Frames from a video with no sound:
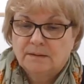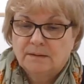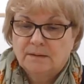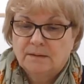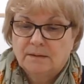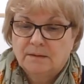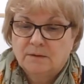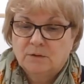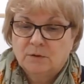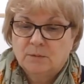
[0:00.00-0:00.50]

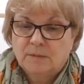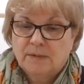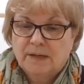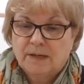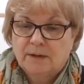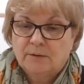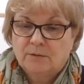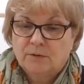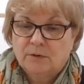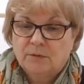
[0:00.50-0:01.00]
Take your top
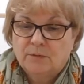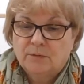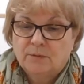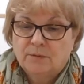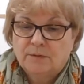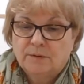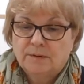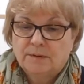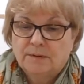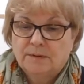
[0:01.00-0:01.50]
layer off
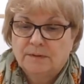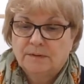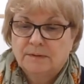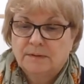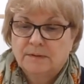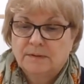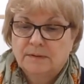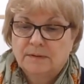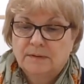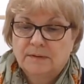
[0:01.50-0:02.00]

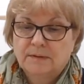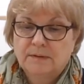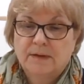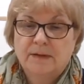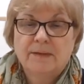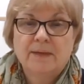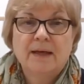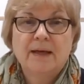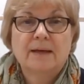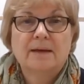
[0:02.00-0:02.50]

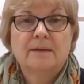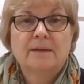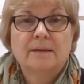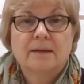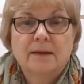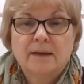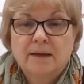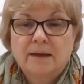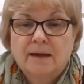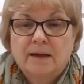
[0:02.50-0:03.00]
like that,
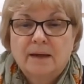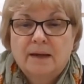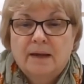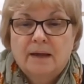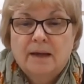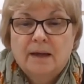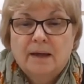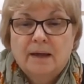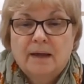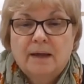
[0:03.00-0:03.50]

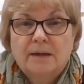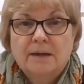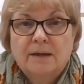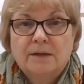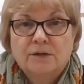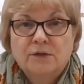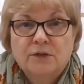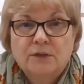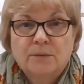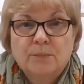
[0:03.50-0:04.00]
and
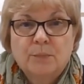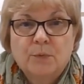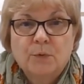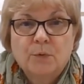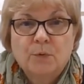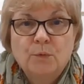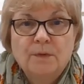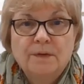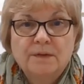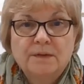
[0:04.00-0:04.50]
then just
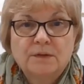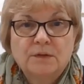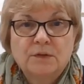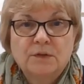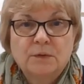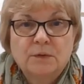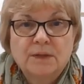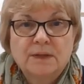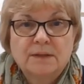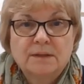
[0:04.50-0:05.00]
pull this
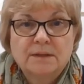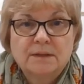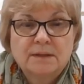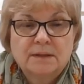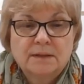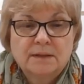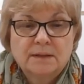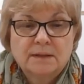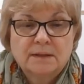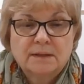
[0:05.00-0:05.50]
to it
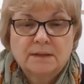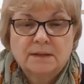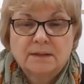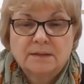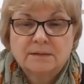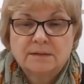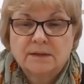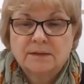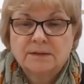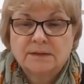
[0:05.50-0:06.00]

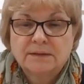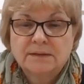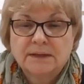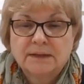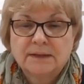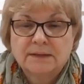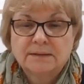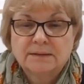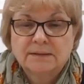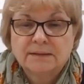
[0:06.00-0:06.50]
so it
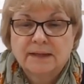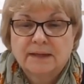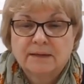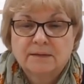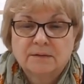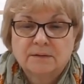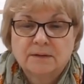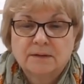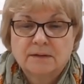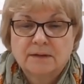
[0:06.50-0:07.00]
sticks
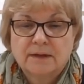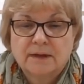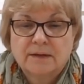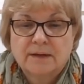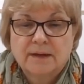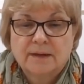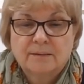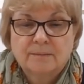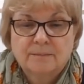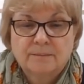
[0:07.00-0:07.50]
down like
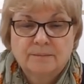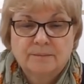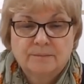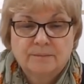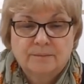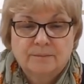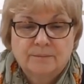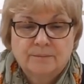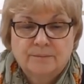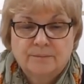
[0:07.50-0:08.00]
that,
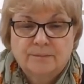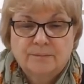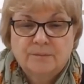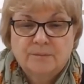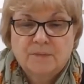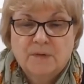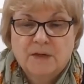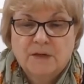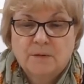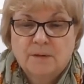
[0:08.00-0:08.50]

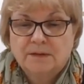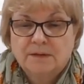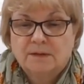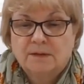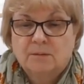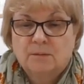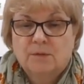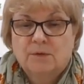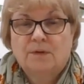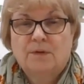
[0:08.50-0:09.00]
and you end
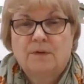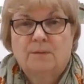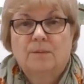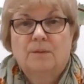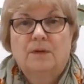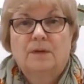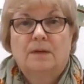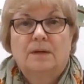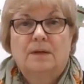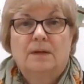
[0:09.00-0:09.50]
up with
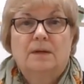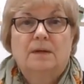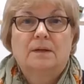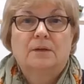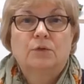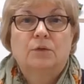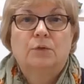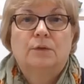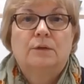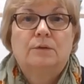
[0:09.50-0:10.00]

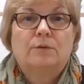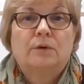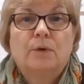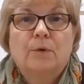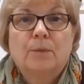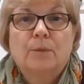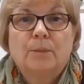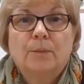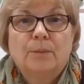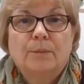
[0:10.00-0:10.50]
toilet
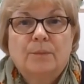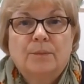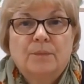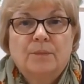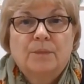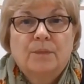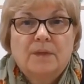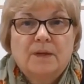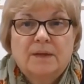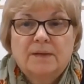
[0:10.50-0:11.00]
roll
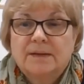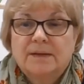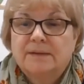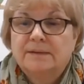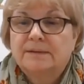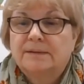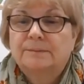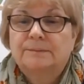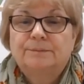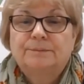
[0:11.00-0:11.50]
like
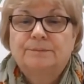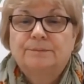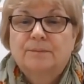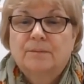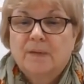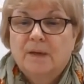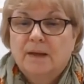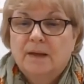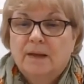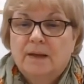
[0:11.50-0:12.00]
this.
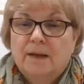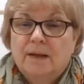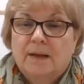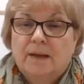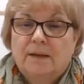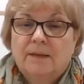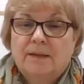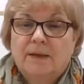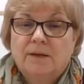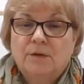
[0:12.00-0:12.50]

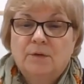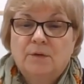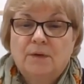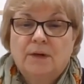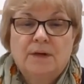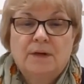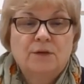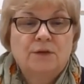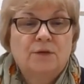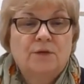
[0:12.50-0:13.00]
Then you
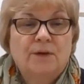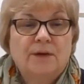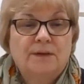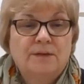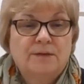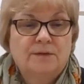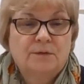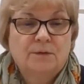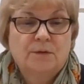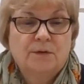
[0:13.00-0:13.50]
find your
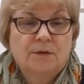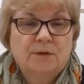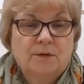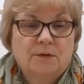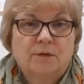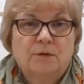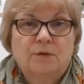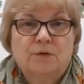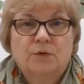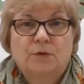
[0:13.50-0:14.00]
ends of
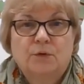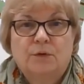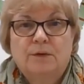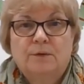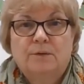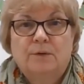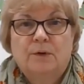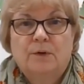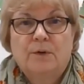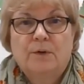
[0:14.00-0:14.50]
your
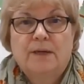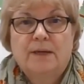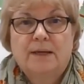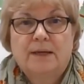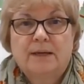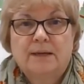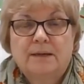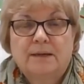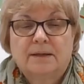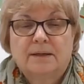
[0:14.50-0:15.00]
toilet roll
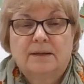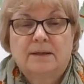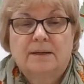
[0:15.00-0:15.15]
here,